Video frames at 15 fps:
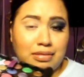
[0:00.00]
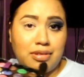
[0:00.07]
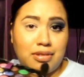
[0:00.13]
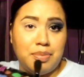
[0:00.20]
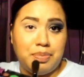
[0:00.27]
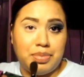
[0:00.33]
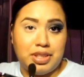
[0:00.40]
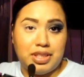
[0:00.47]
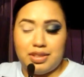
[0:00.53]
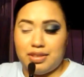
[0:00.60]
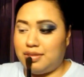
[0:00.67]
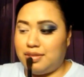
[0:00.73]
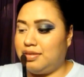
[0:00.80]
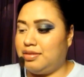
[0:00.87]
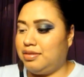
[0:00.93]
Whoops!
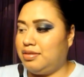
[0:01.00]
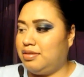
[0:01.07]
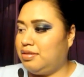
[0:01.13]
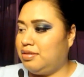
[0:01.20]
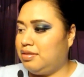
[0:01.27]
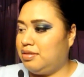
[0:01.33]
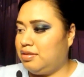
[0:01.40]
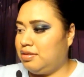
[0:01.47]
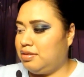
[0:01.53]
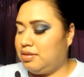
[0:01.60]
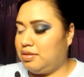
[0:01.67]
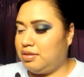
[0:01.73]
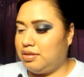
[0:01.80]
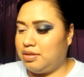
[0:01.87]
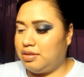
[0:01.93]

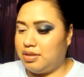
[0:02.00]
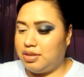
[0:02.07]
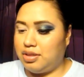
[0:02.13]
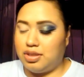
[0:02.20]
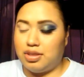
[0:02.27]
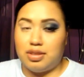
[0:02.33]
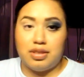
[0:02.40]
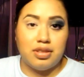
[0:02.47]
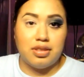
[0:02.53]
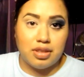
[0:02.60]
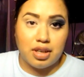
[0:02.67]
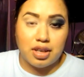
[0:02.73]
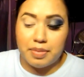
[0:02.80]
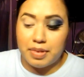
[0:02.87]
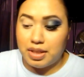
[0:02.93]
I just
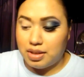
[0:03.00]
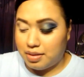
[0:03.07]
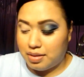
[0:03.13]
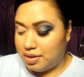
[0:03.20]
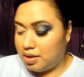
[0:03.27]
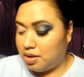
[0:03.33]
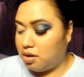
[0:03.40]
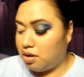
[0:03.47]
stuck my thumb in the